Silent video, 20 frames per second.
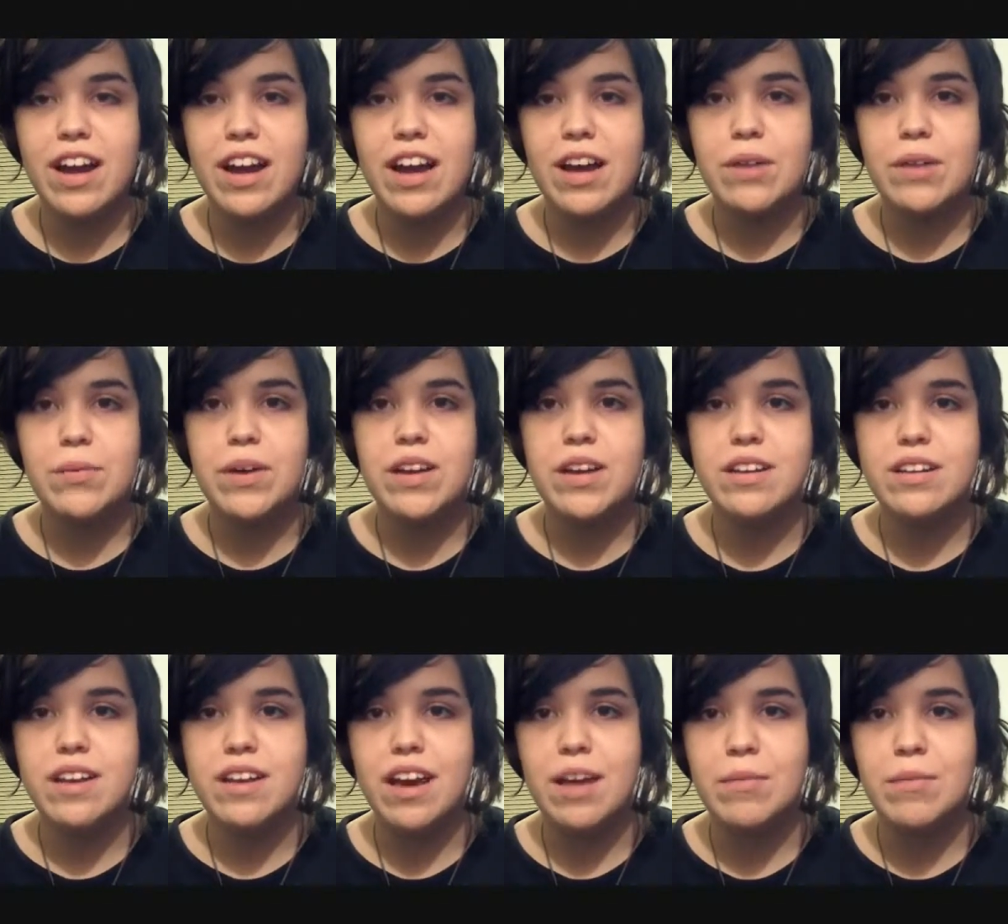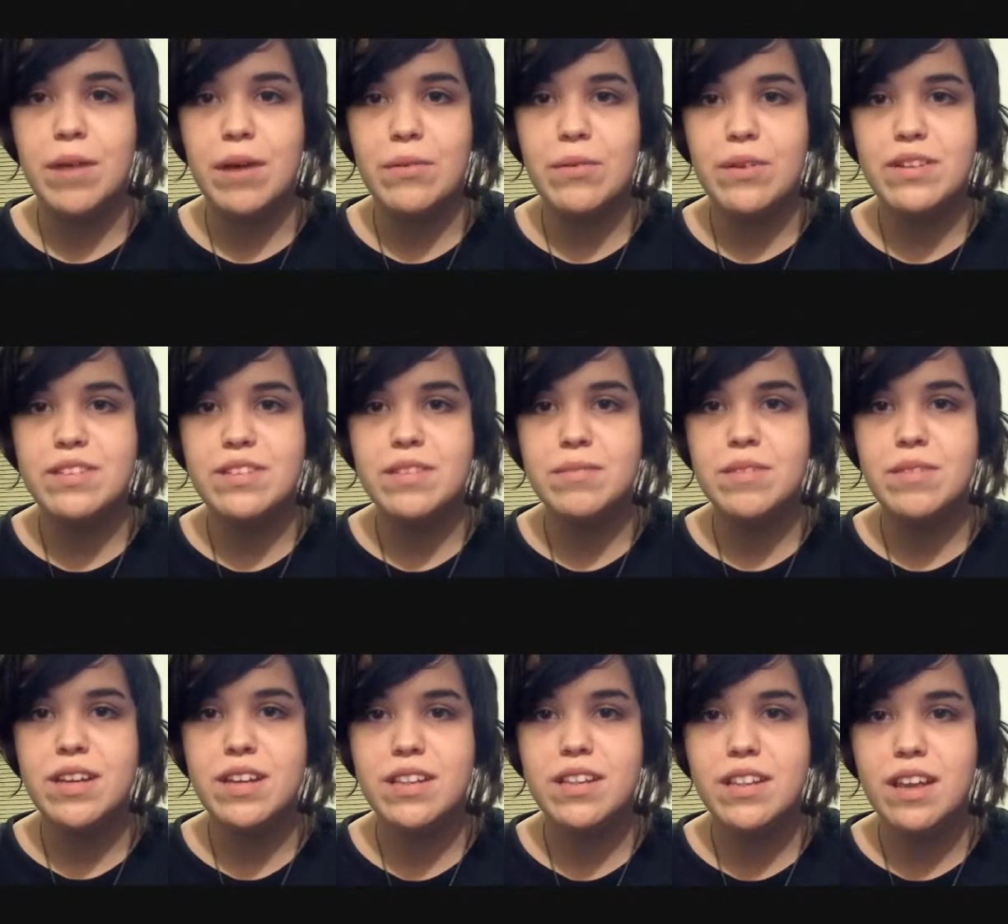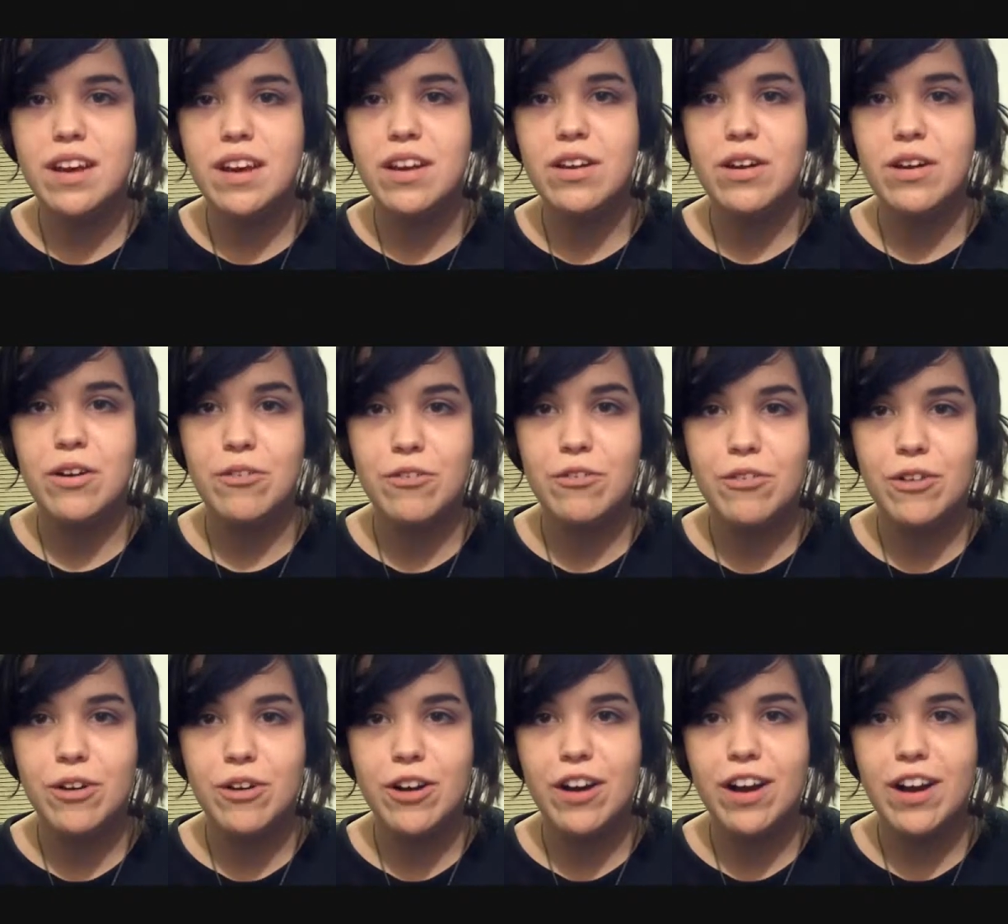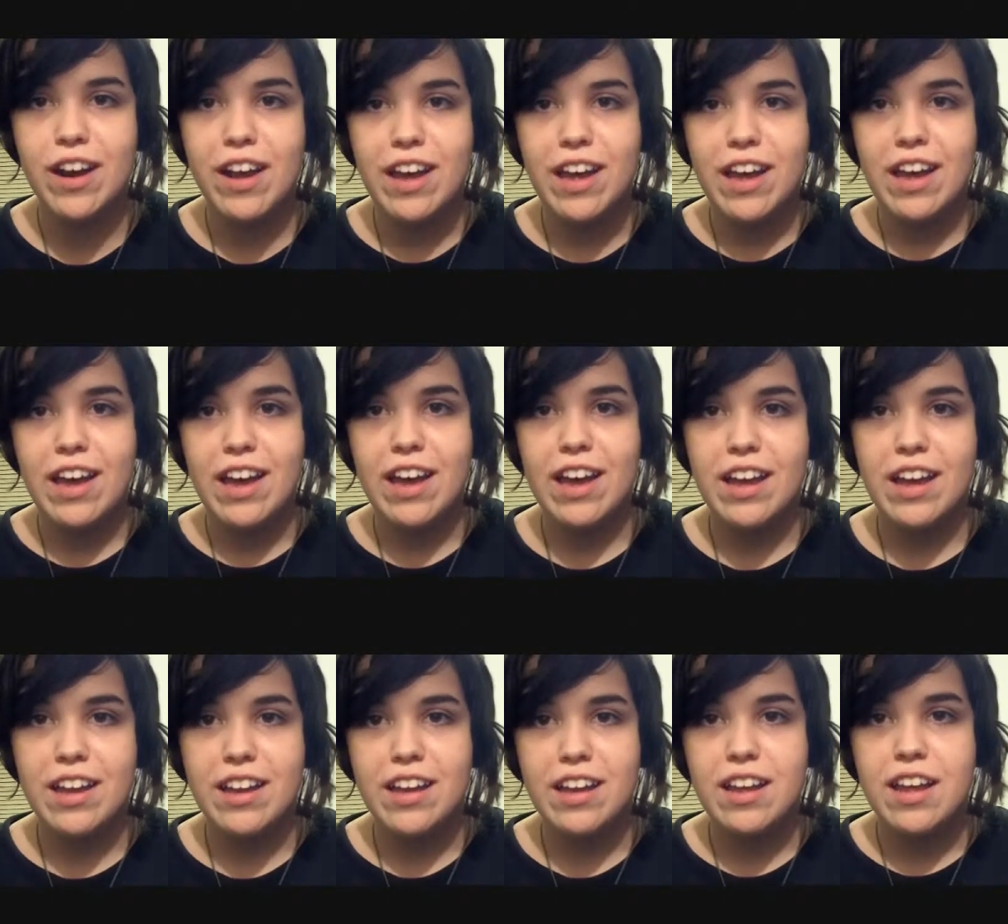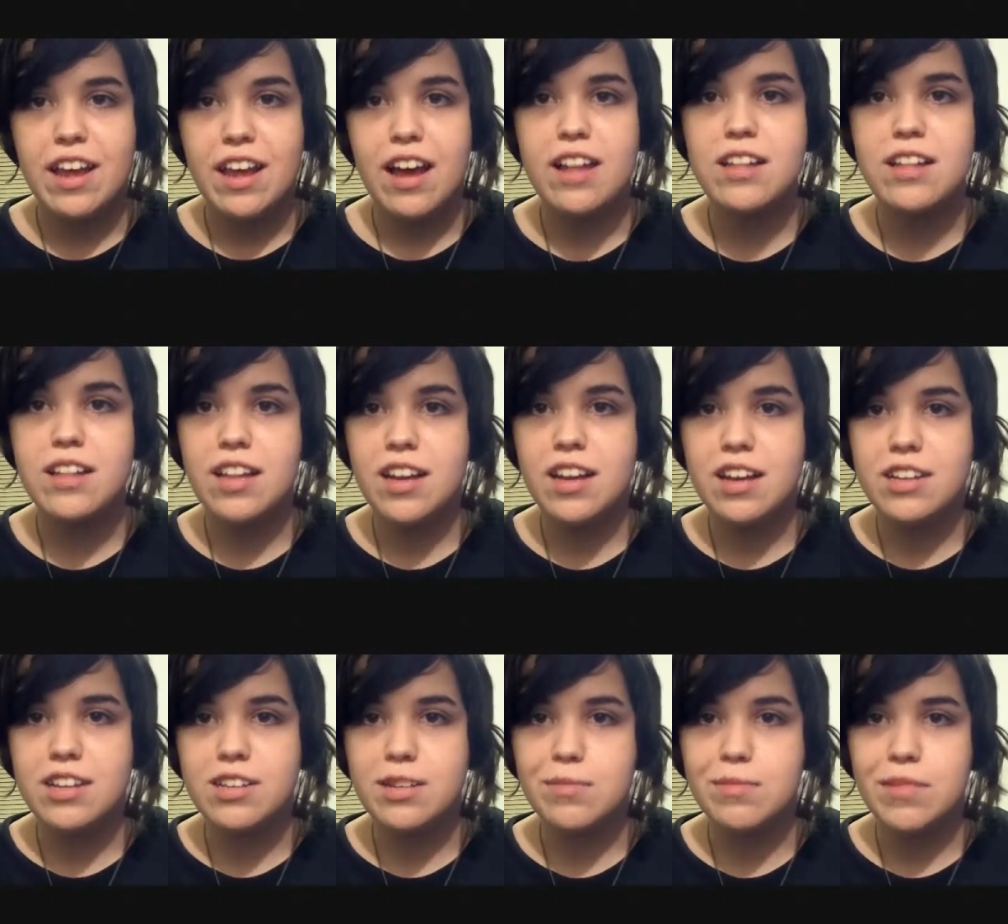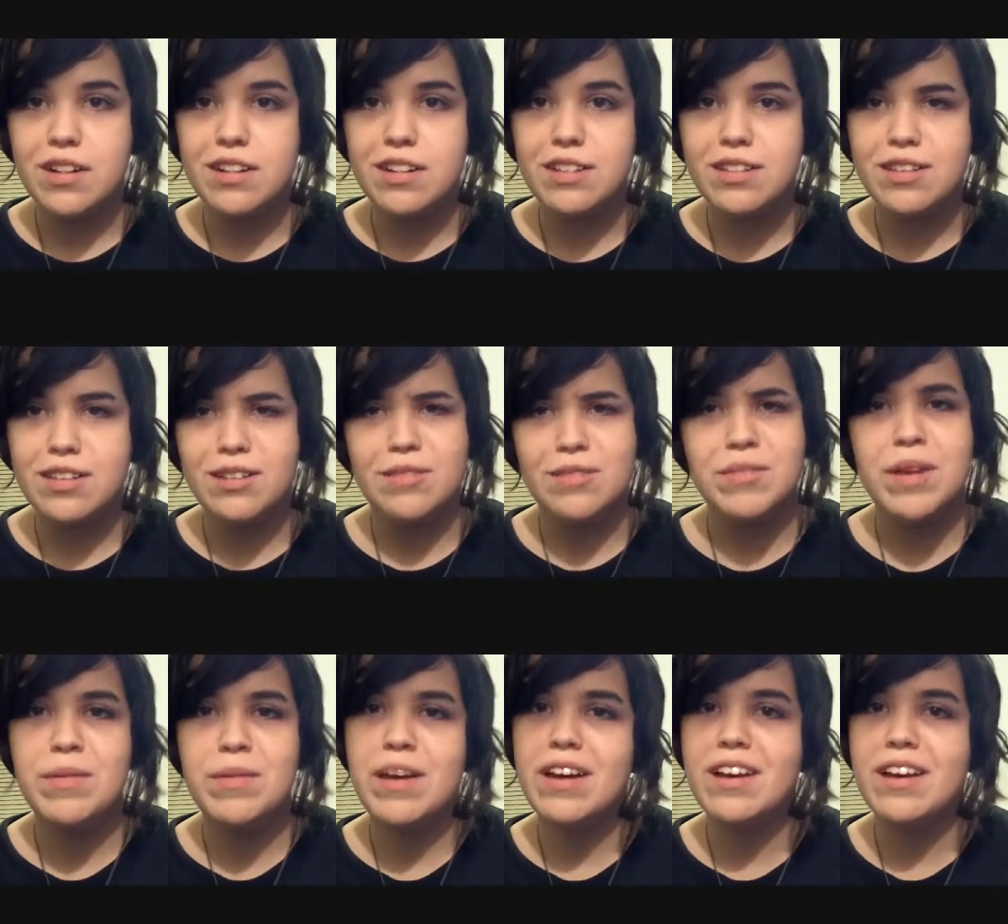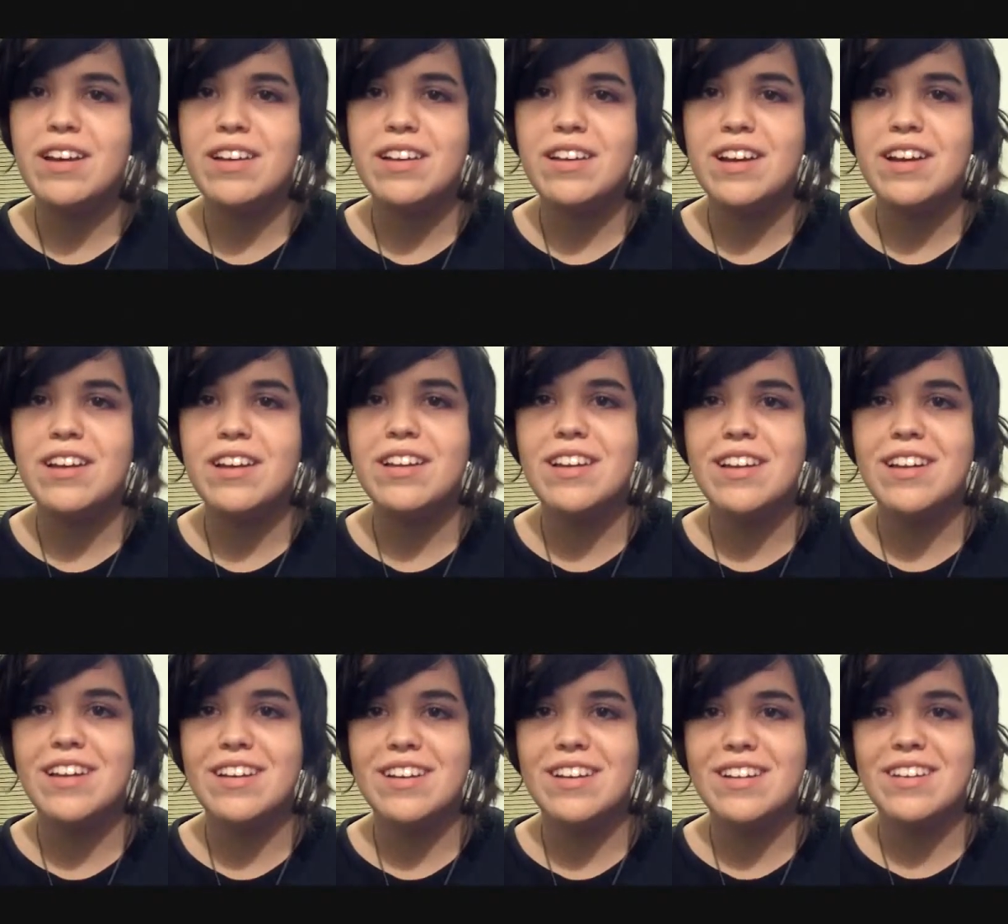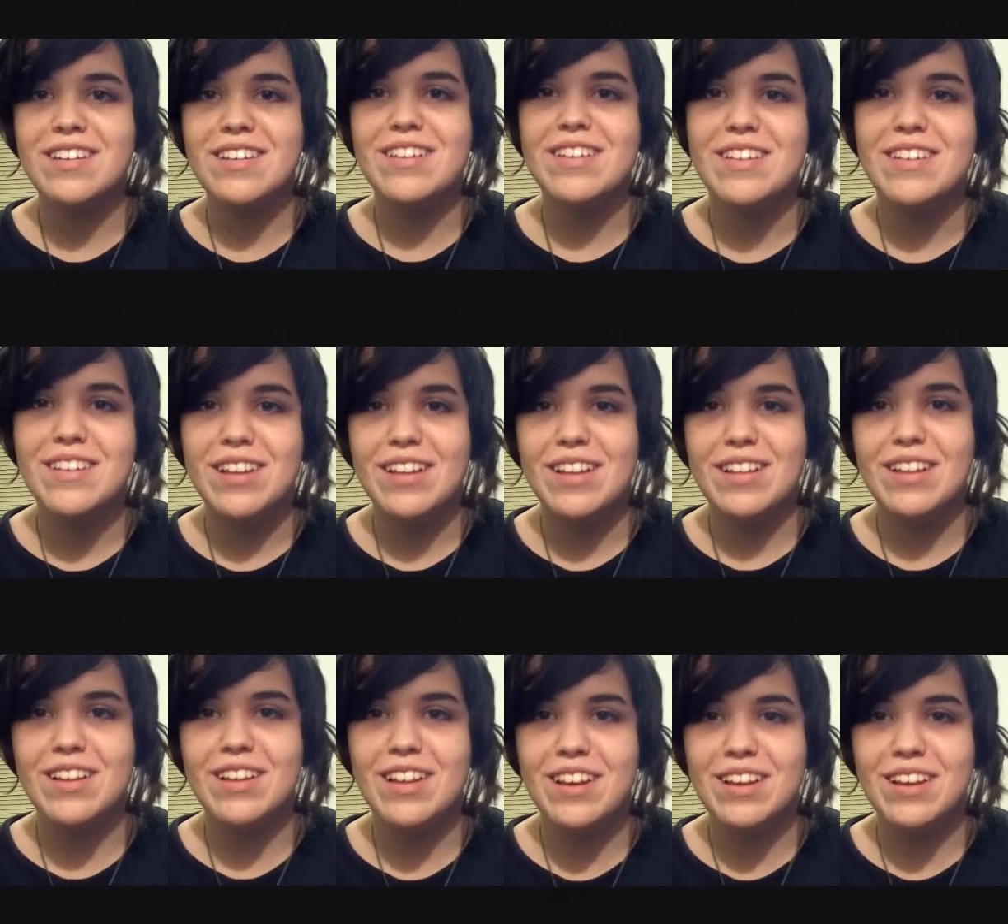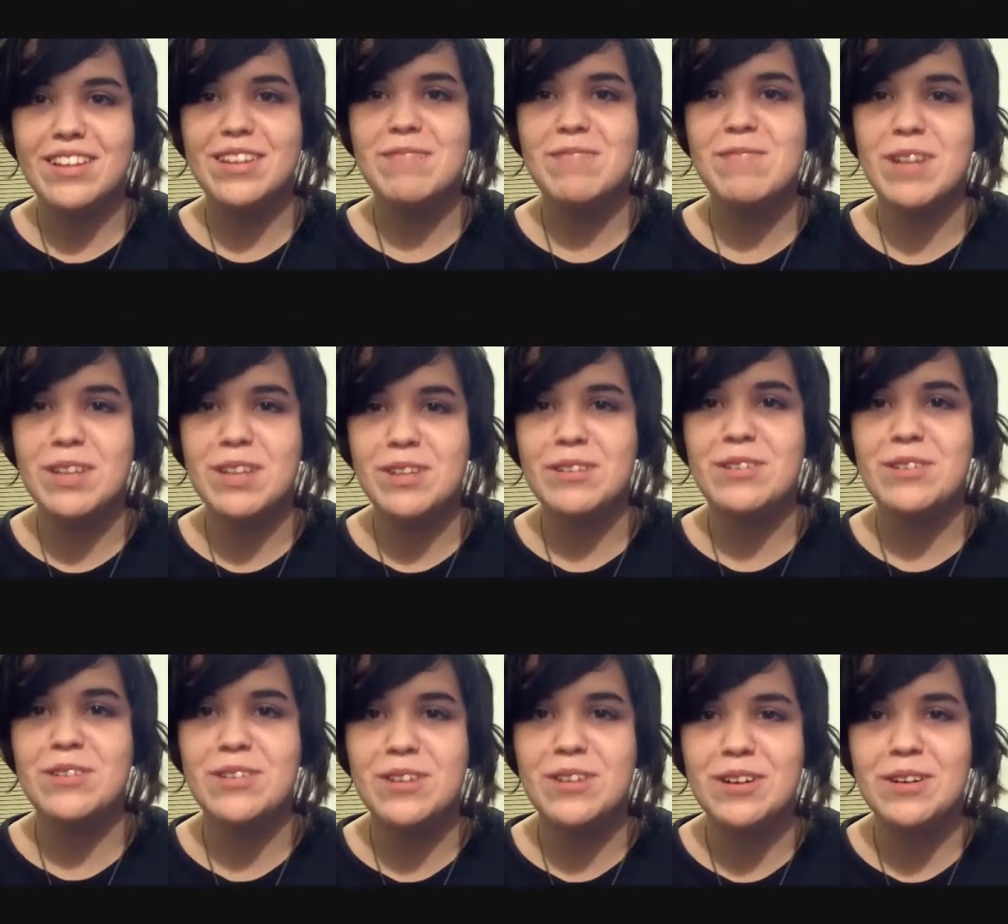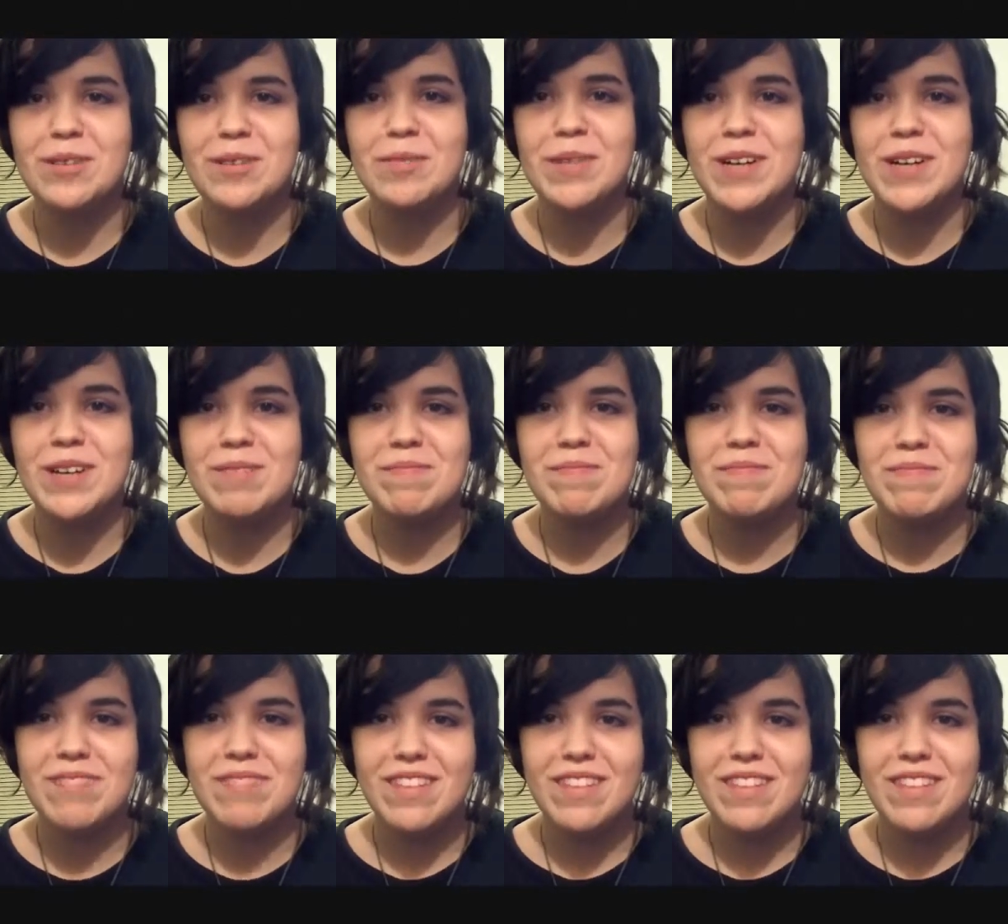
I went and got my wisdom teeth done, all four, and I look like a chipmunk. So maybe I could have done a look like a chipmunk tutorial, but